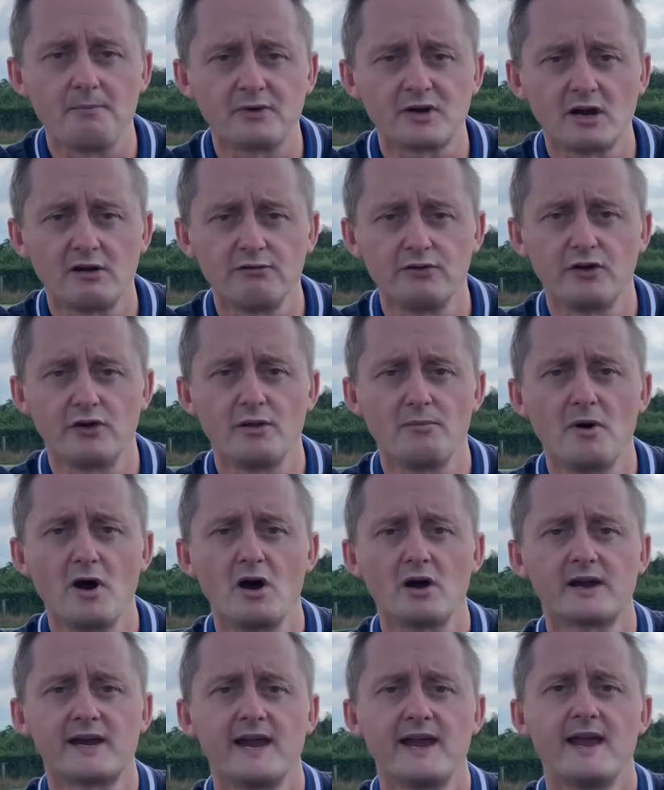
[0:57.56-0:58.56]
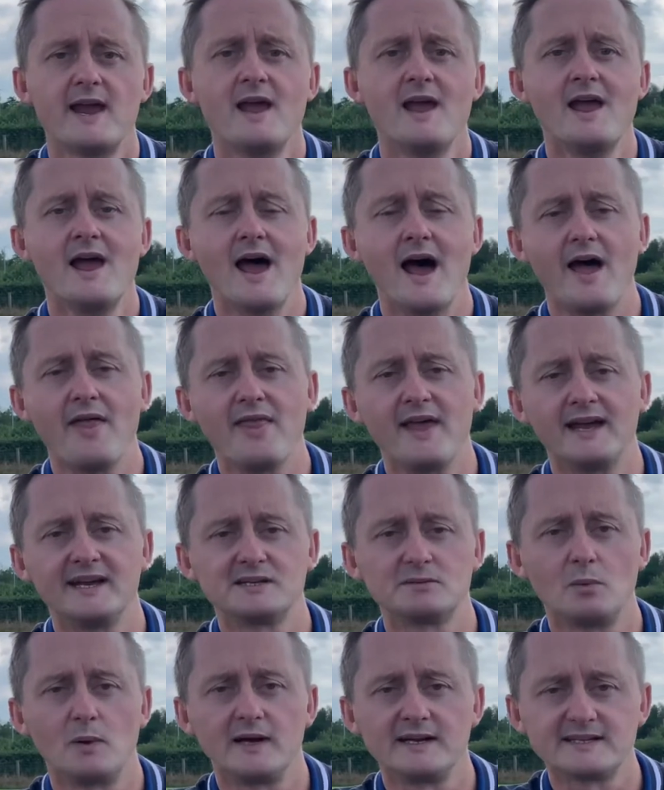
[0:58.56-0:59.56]
currently on the market, and that
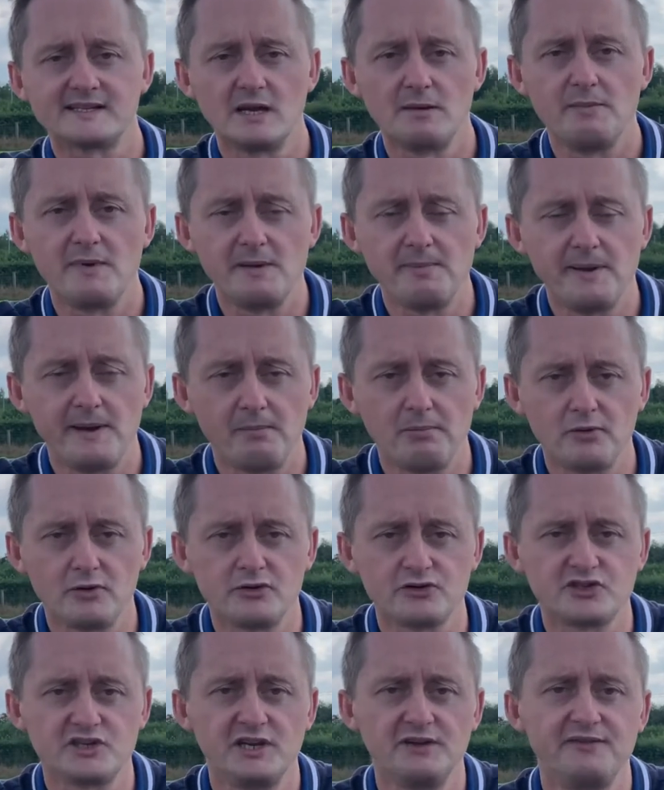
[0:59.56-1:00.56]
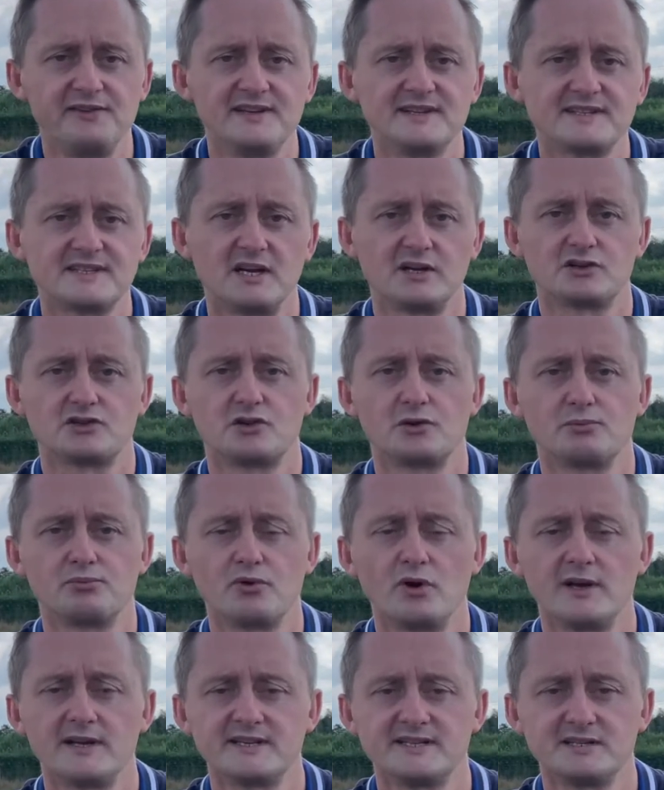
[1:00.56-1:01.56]
is why so many people are achieving such good
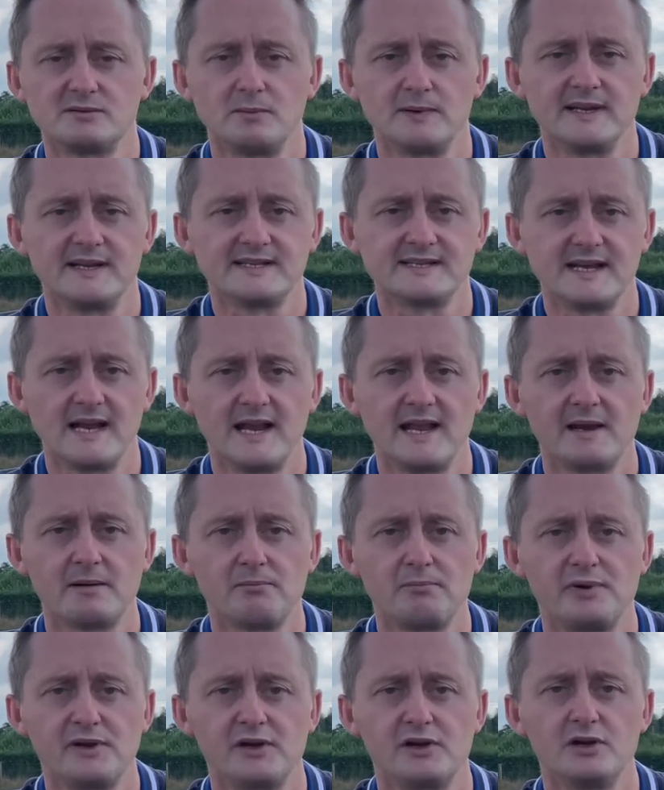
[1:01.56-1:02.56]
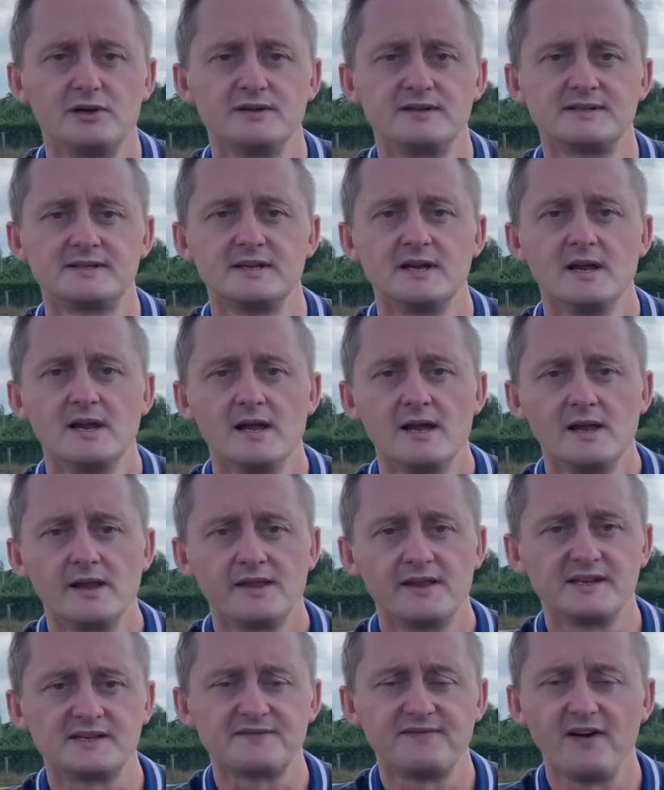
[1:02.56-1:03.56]
prices when they're selling, because
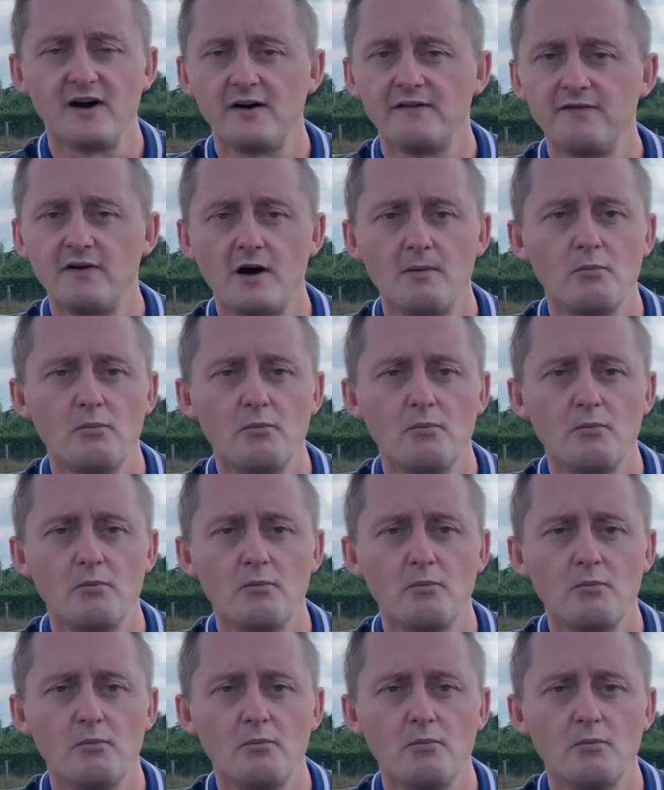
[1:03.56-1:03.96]
there's far